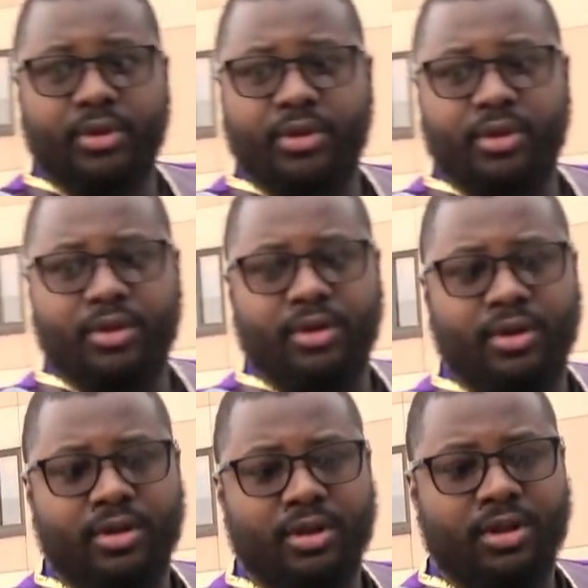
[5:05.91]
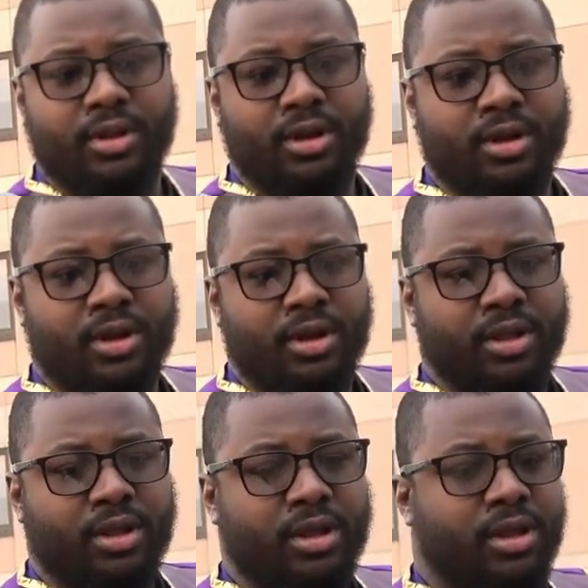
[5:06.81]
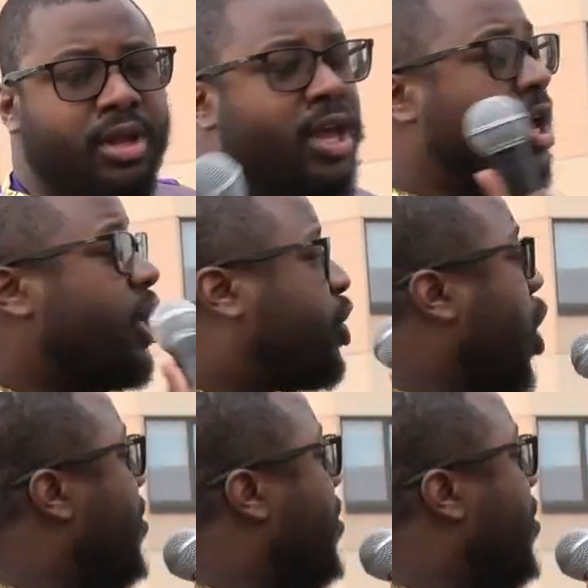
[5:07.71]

[no speech]